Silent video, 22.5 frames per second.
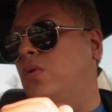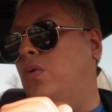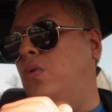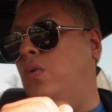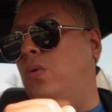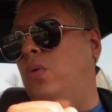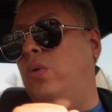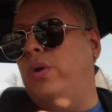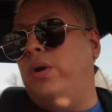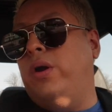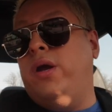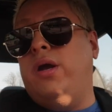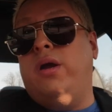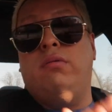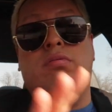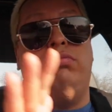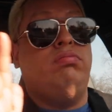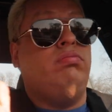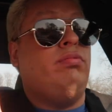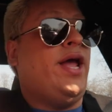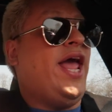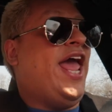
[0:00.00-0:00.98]
or
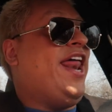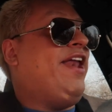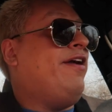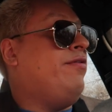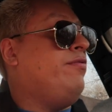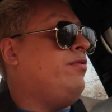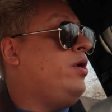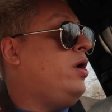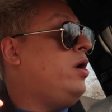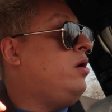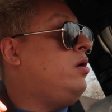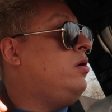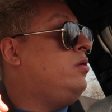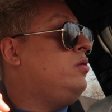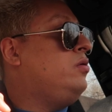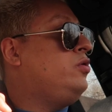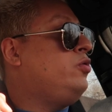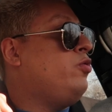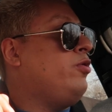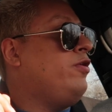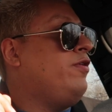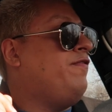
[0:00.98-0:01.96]
I don't
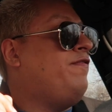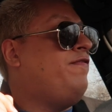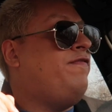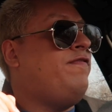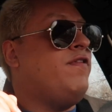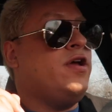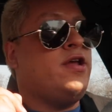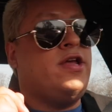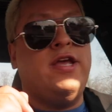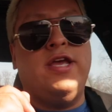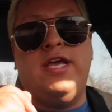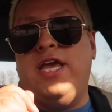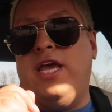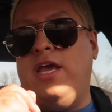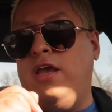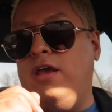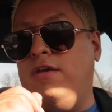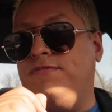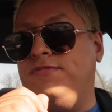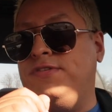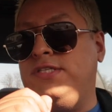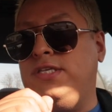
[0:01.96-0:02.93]
know, going to fucking
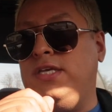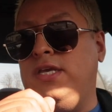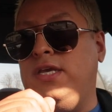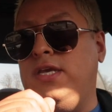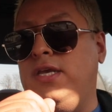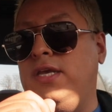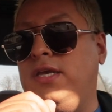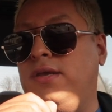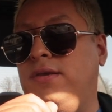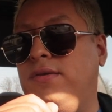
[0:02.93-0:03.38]
KFC.